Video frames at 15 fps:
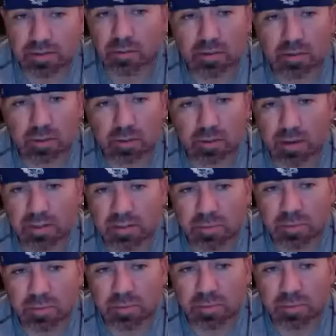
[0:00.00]
a basketball
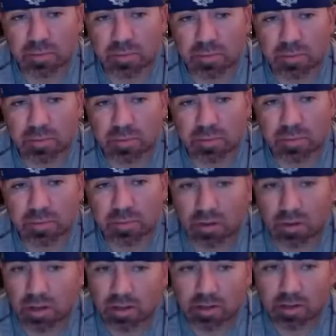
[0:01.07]
coach, man. You know
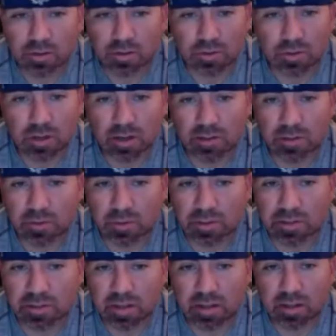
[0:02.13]
you shoot a lot of threes, you take
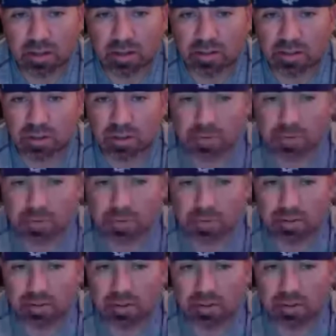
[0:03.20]
a lot of jump shots. There's a lot of